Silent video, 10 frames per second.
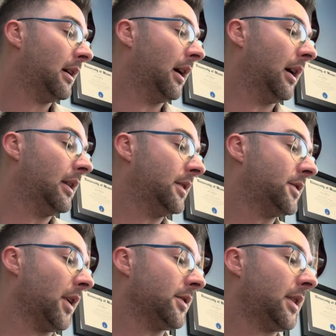The
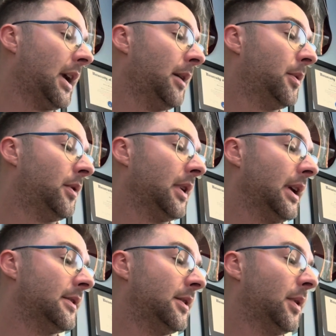charging cable
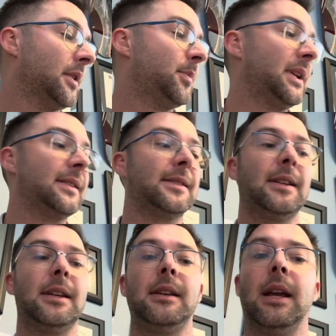is
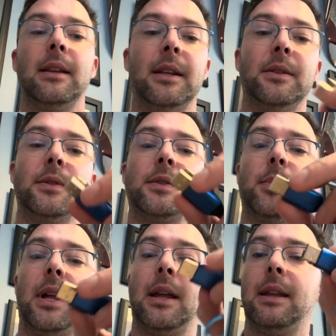USB-C, and they do
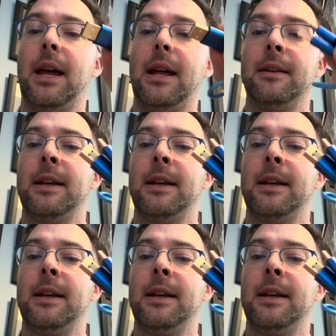supply that,